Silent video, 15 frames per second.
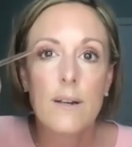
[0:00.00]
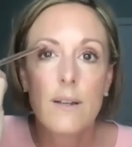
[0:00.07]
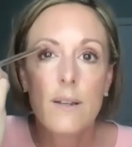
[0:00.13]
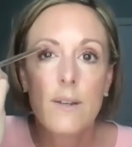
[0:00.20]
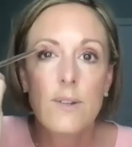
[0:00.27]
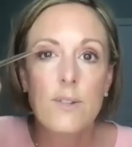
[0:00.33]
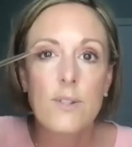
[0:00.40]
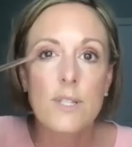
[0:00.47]

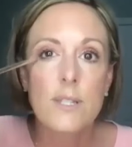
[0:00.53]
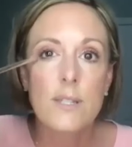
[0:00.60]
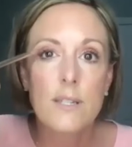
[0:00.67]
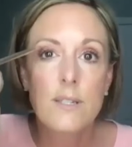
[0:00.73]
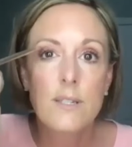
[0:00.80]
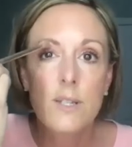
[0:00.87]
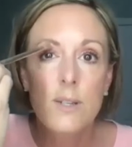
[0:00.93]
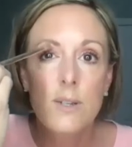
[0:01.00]
you
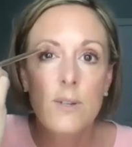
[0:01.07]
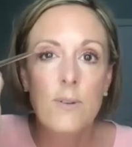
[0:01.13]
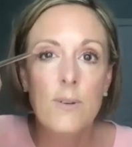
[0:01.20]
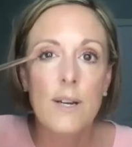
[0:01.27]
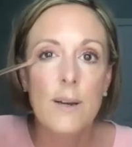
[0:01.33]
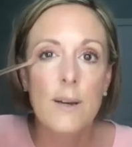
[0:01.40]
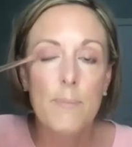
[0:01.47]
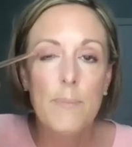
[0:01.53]
just do
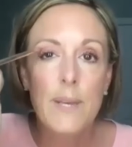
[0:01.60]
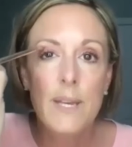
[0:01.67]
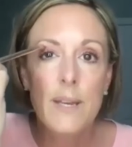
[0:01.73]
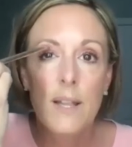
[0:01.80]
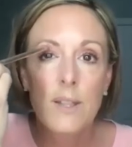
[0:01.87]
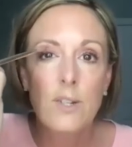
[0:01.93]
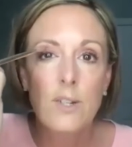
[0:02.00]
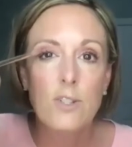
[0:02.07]
a
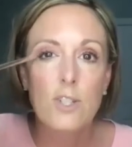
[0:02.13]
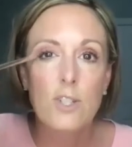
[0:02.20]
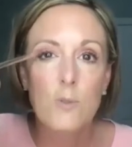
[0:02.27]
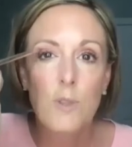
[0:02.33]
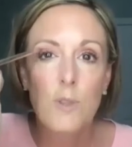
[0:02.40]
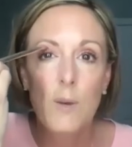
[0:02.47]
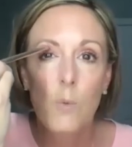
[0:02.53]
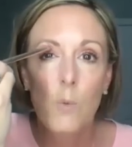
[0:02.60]
little
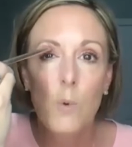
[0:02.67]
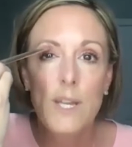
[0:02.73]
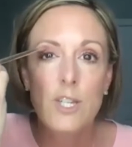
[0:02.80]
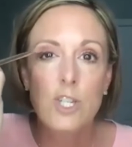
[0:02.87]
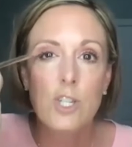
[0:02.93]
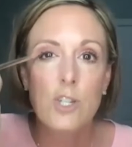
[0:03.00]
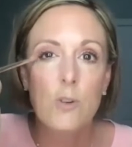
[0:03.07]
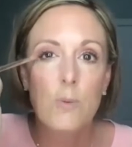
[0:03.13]
like
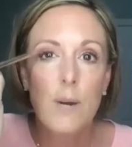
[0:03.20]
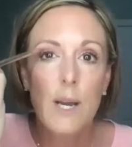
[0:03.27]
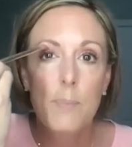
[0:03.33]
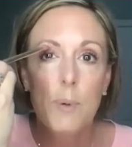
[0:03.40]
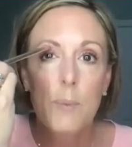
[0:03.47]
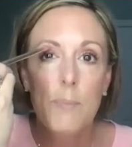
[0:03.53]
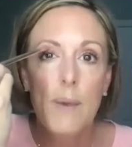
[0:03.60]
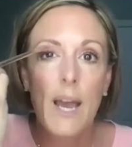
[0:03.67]
windshield
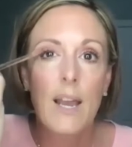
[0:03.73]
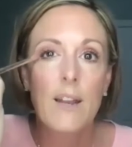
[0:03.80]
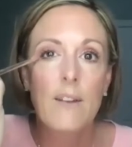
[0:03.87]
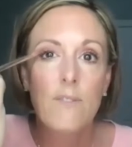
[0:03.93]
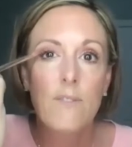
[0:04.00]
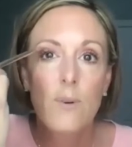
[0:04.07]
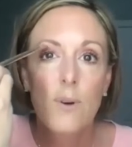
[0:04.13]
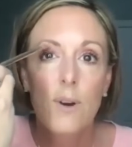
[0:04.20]
wiper back
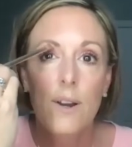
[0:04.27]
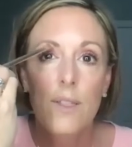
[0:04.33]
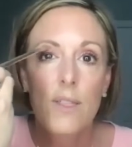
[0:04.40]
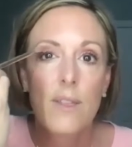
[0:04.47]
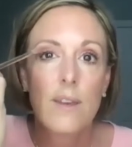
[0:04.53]
and forth,